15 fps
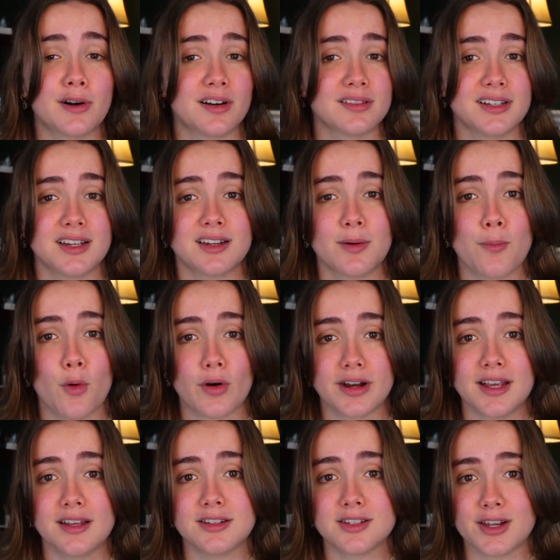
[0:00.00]
early in the
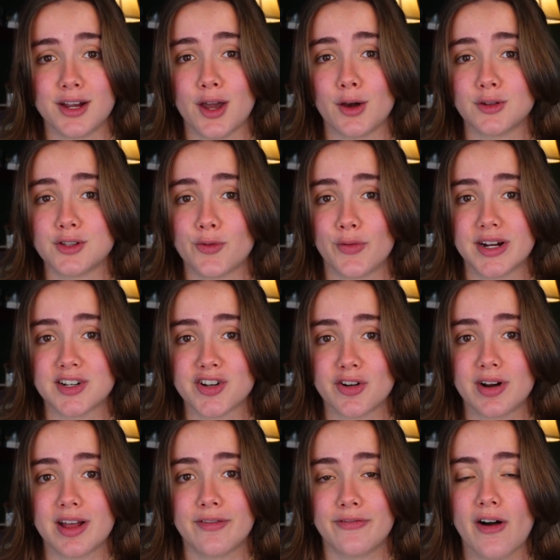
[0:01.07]
morning to go to
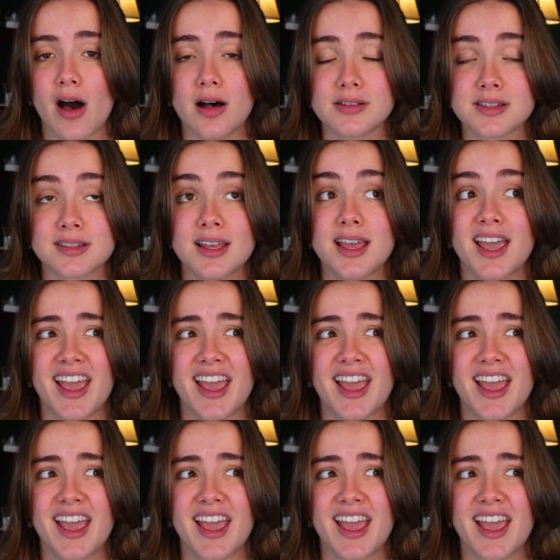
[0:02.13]
Rancheria Falls,